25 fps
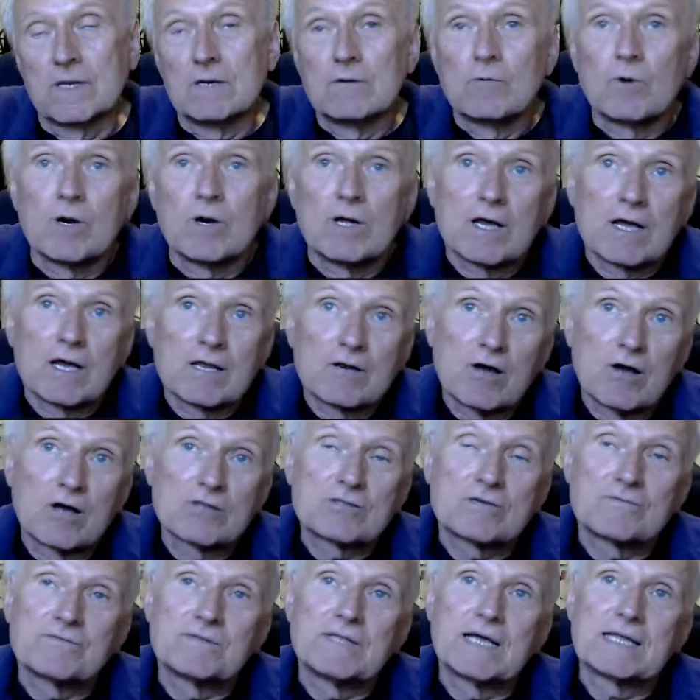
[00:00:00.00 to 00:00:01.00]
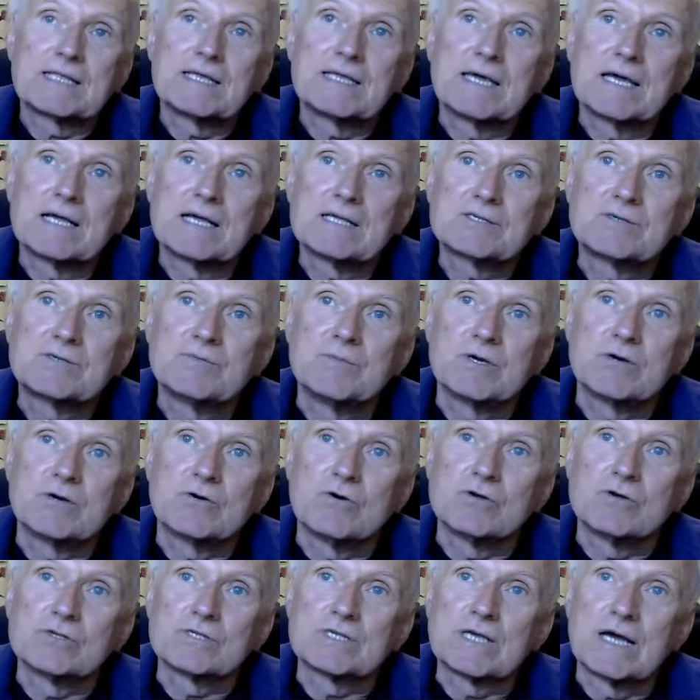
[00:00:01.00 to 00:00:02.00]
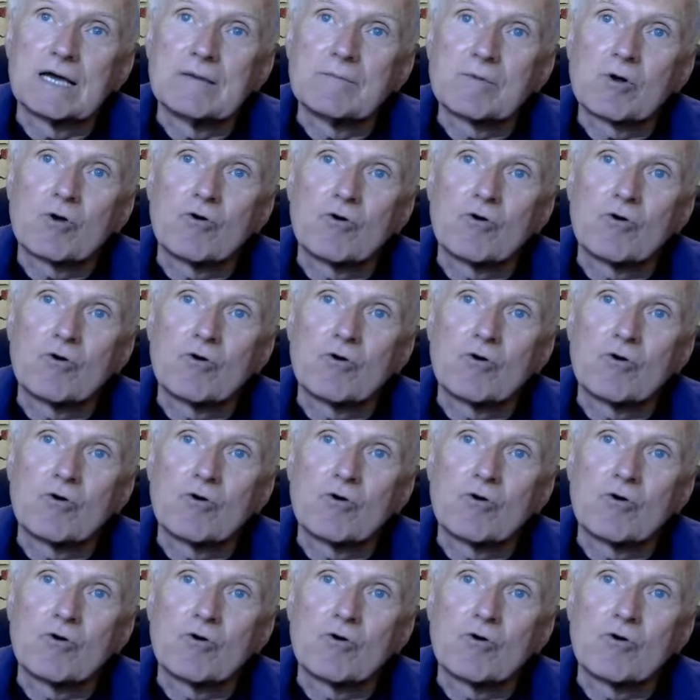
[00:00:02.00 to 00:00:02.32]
Well, a lot, if nothing else, because I'm